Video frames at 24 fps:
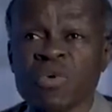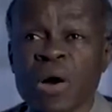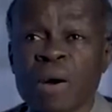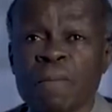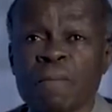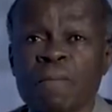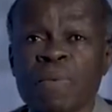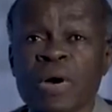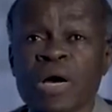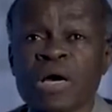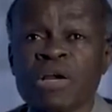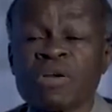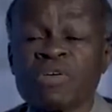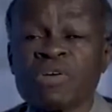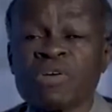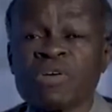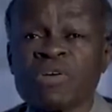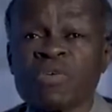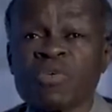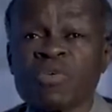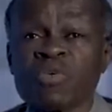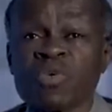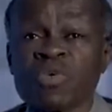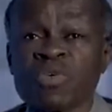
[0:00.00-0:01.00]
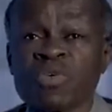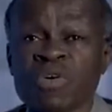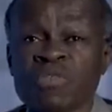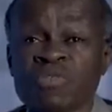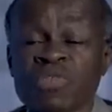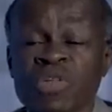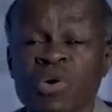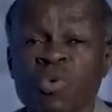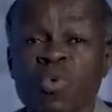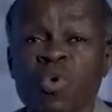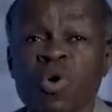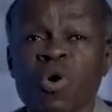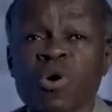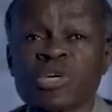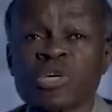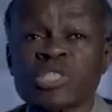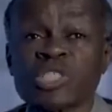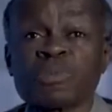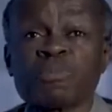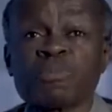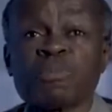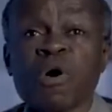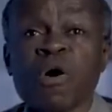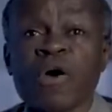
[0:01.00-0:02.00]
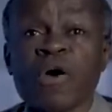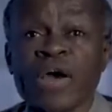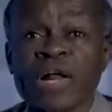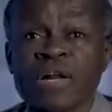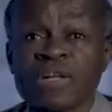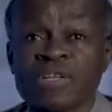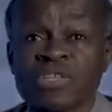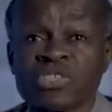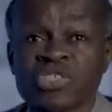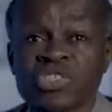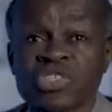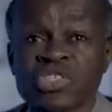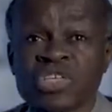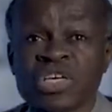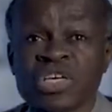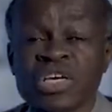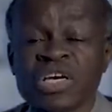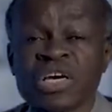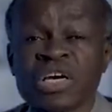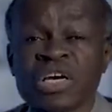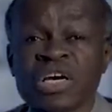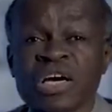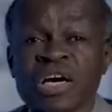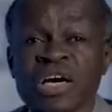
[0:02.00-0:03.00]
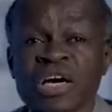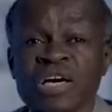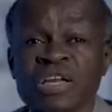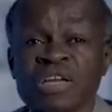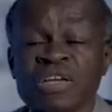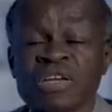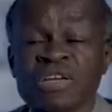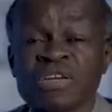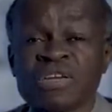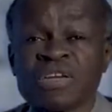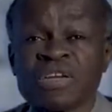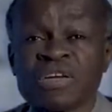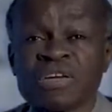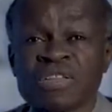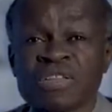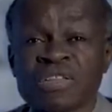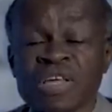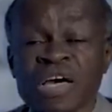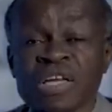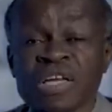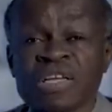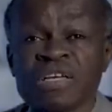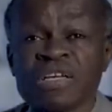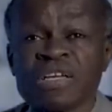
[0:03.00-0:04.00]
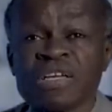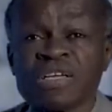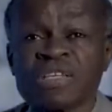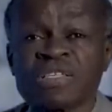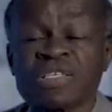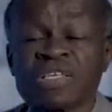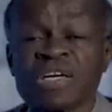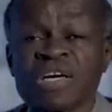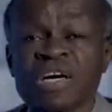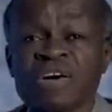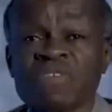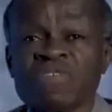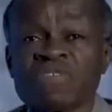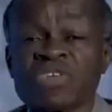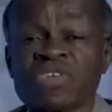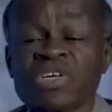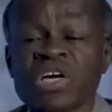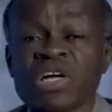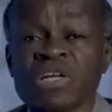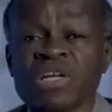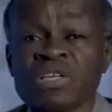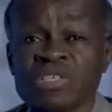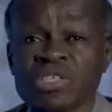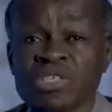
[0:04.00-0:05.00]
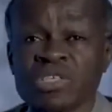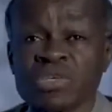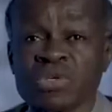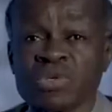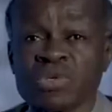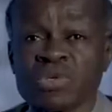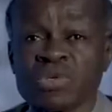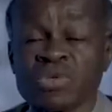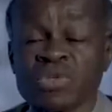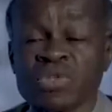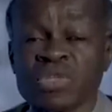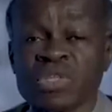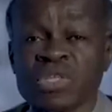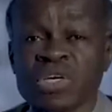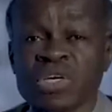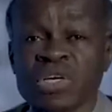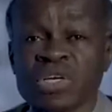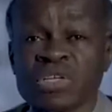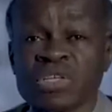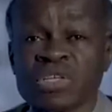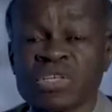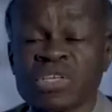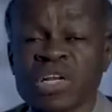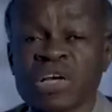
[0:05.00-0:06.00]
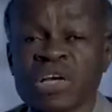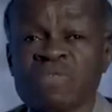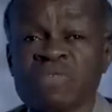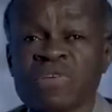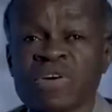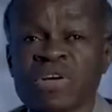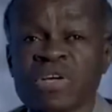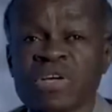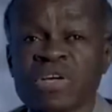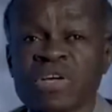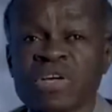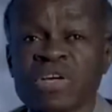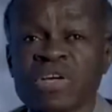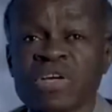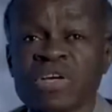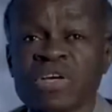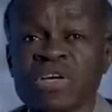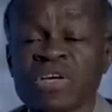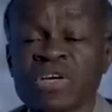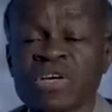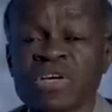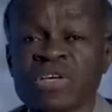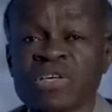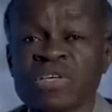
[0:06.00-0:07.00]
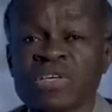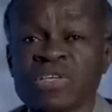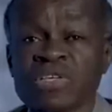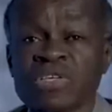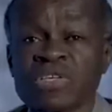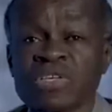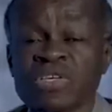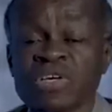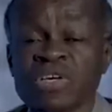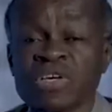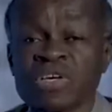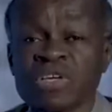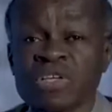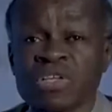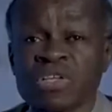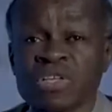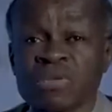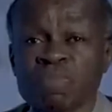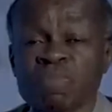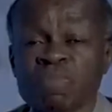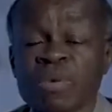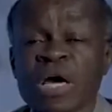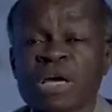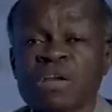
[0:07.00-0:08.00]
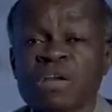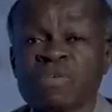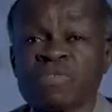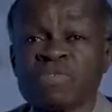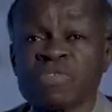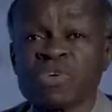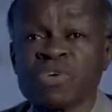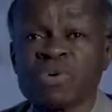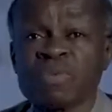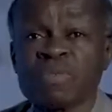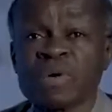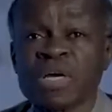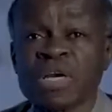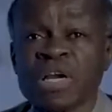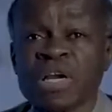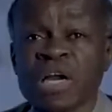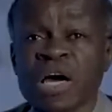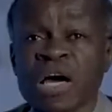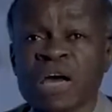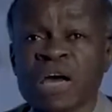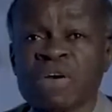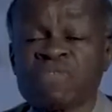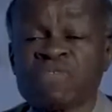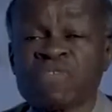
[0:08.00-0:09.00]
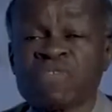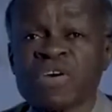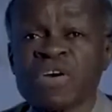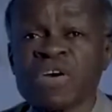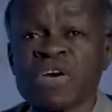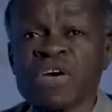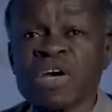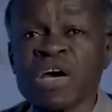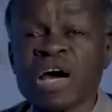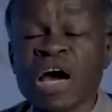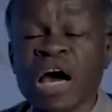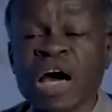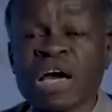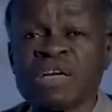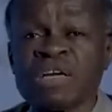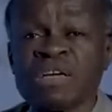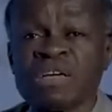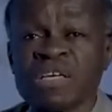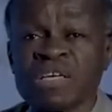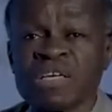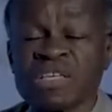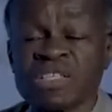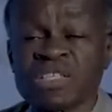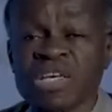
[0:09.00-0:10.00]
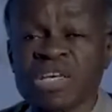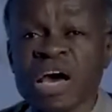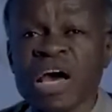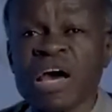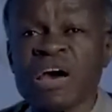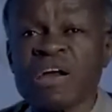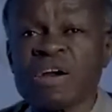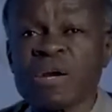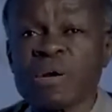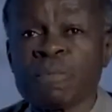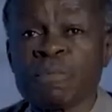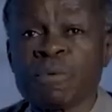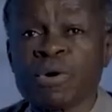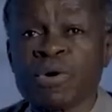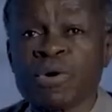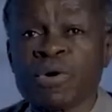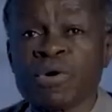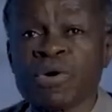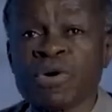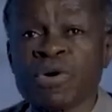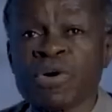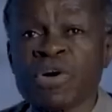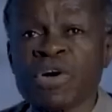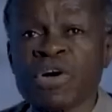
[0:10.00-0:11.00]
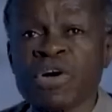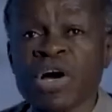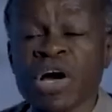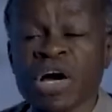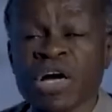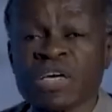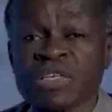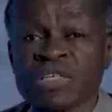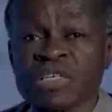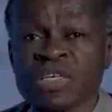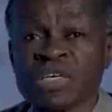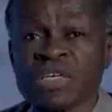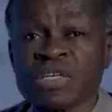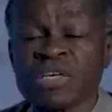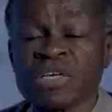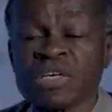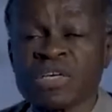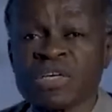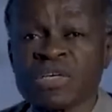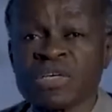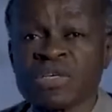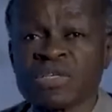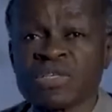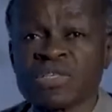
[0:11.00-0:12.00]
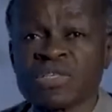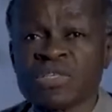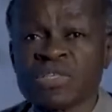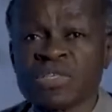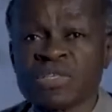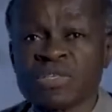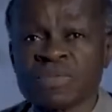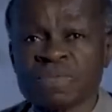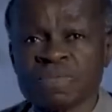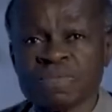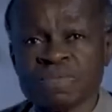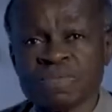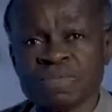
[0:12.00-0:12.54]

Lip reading: were part of the war spoils. And that in itself tells you that slavery is part of human life, undesirable as it is.